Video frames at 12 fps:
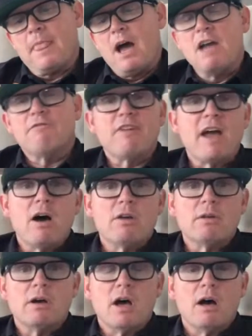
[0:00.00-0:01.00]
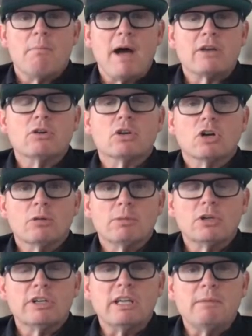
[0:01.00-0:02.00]
I found Michael
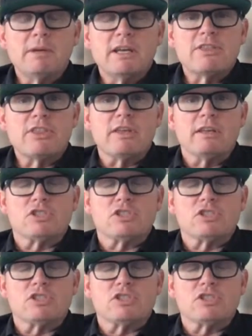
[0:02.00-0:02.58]
Gerber, E-Myth,